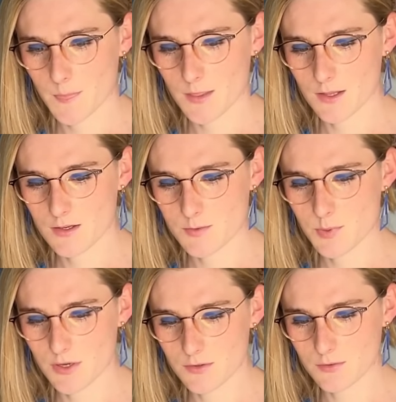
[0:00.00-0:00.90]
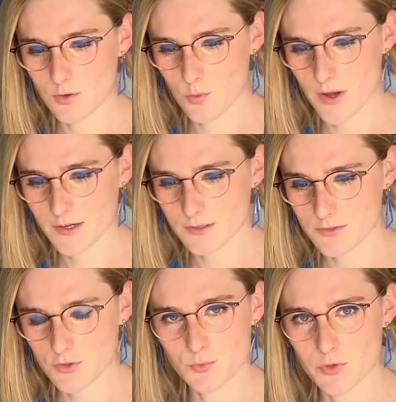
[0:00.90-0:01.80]
it's been quite a
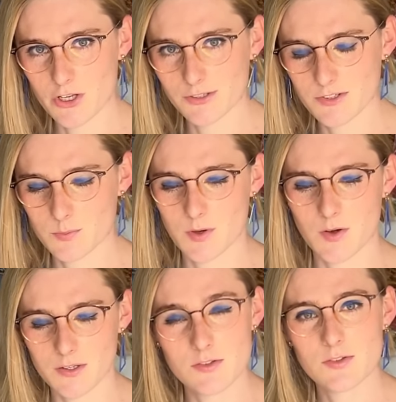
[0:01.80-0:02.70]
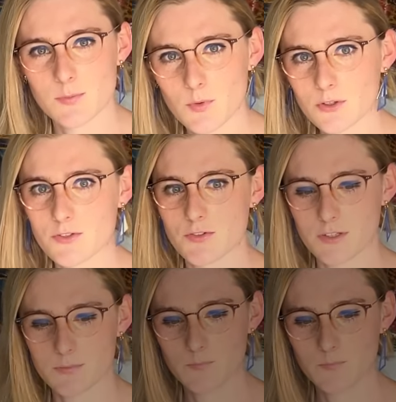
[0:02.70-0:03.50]
surreal experience, honestly.